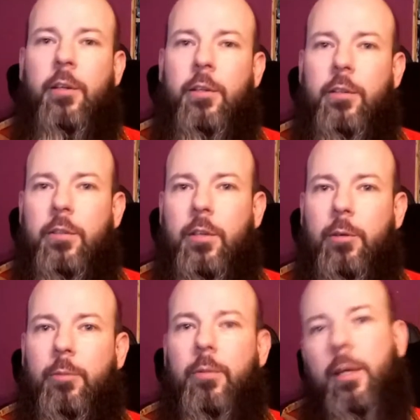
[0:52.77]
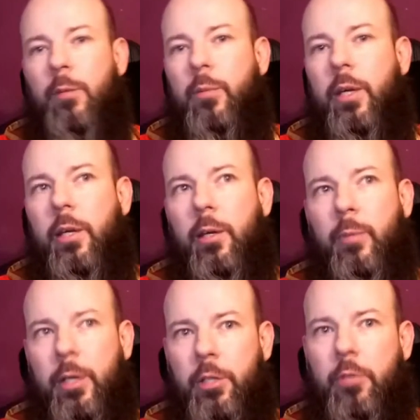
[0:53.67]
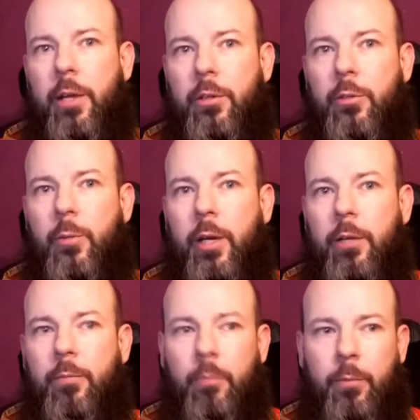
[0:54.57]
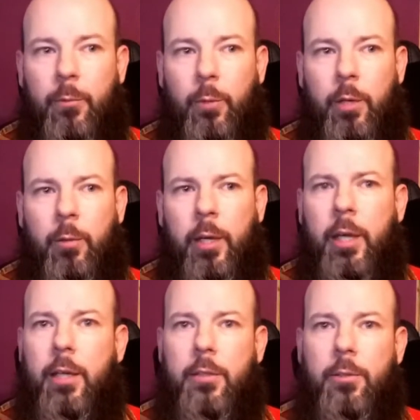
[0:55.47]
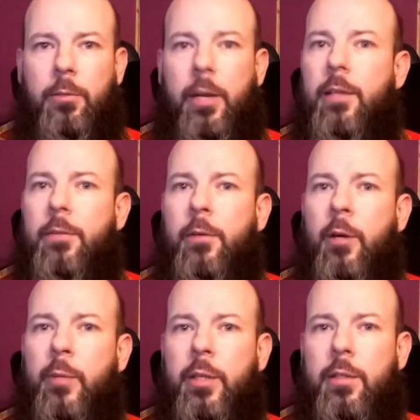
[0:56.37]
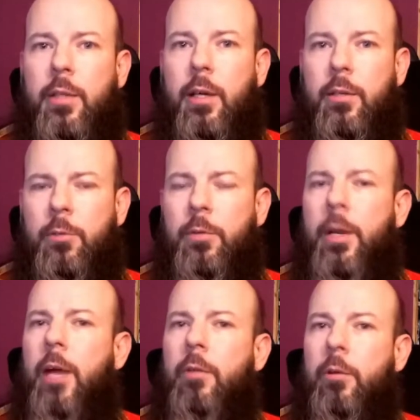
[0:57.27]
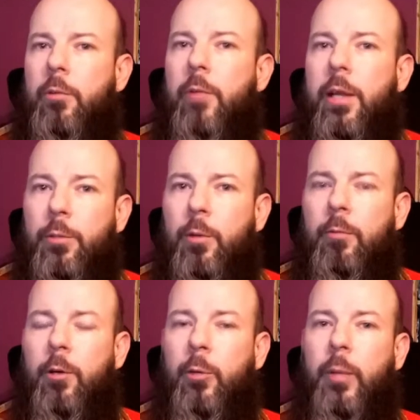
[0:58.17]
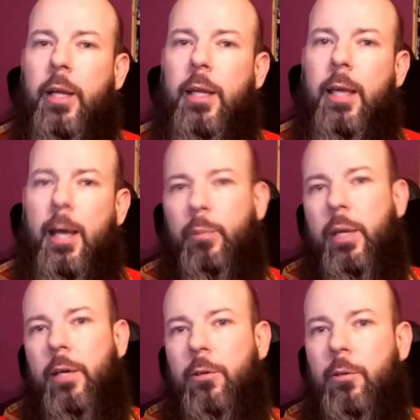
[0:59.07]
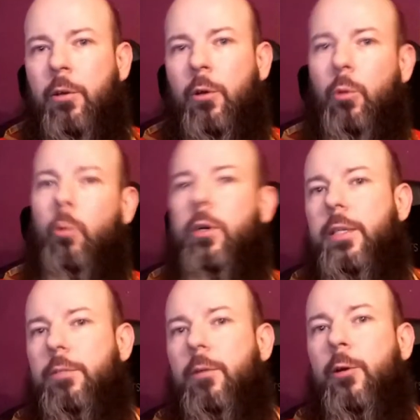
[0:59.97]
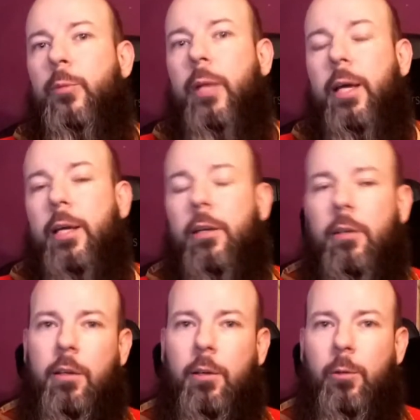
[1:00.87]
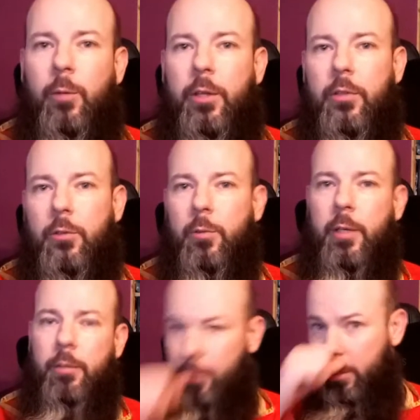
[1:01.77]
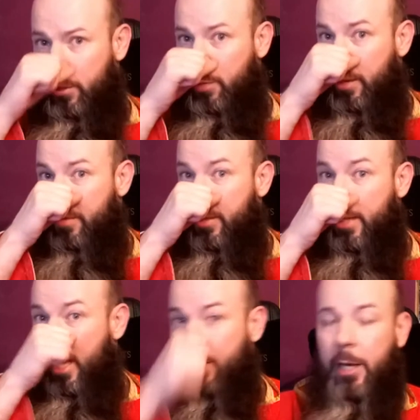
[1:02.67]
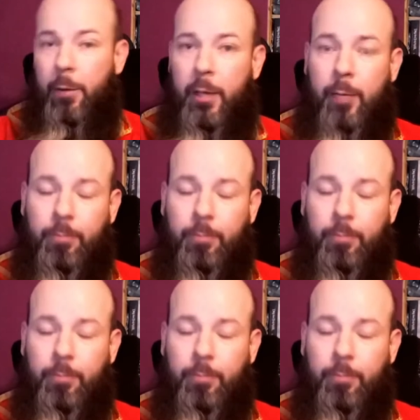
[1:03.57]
So it can be a bit strange when we hear sort of negative comments that sort of narrow the range of what role playing can be or what is role play, when there's so many different types out there.